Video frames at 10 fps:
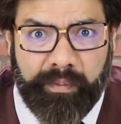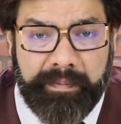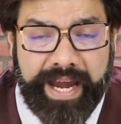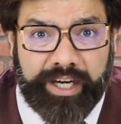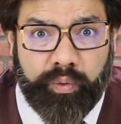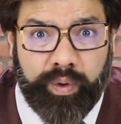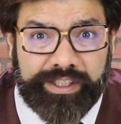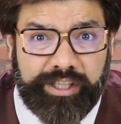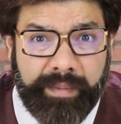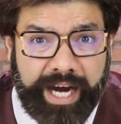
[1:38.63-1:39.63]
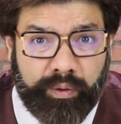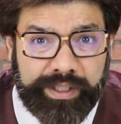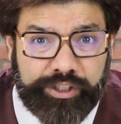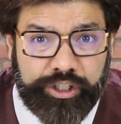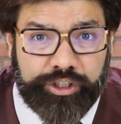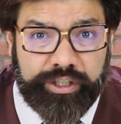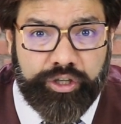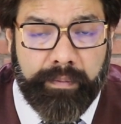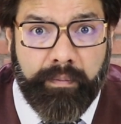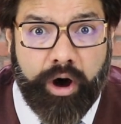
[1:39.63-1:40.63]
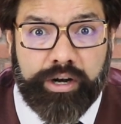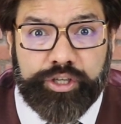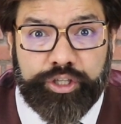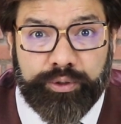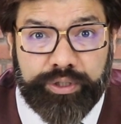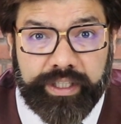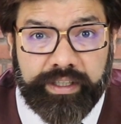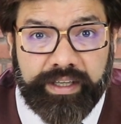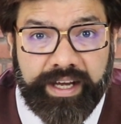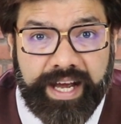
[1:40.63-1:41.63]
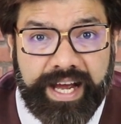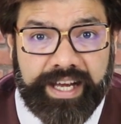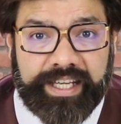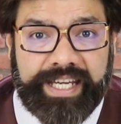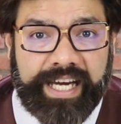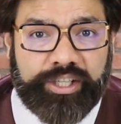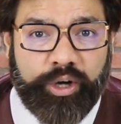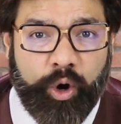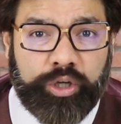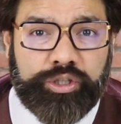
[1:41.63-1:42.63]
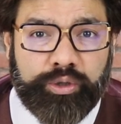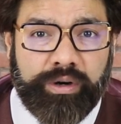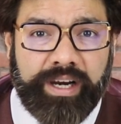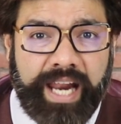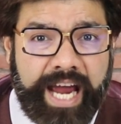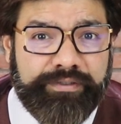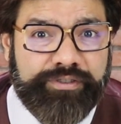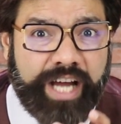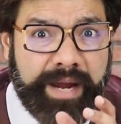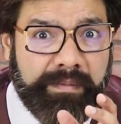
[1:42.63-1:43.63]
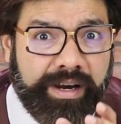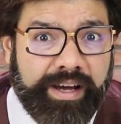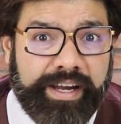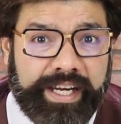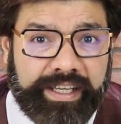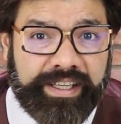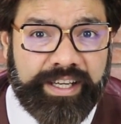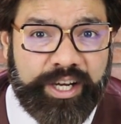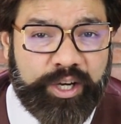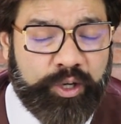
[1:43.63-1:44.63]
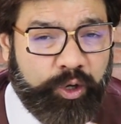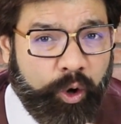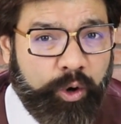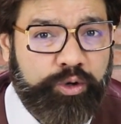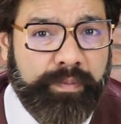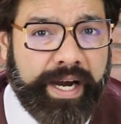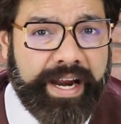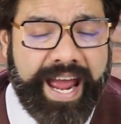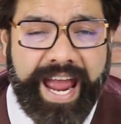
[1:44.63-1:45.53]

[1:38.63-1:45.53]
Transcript: make wisdom acquisition your moral duty. Get hooked to lifetime learning. Go to bed